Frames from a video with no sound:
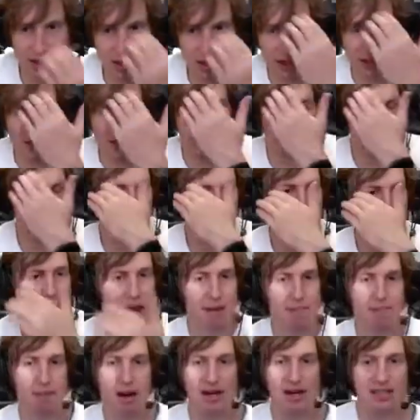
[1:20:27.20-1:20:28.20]
like I am
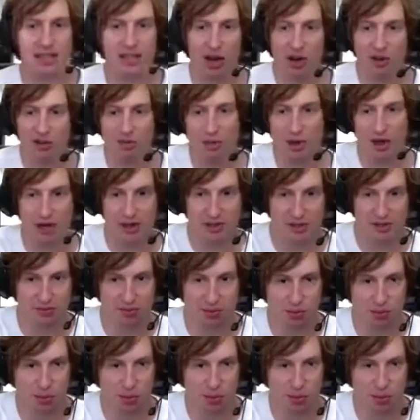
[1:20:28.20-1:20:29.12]
myself because of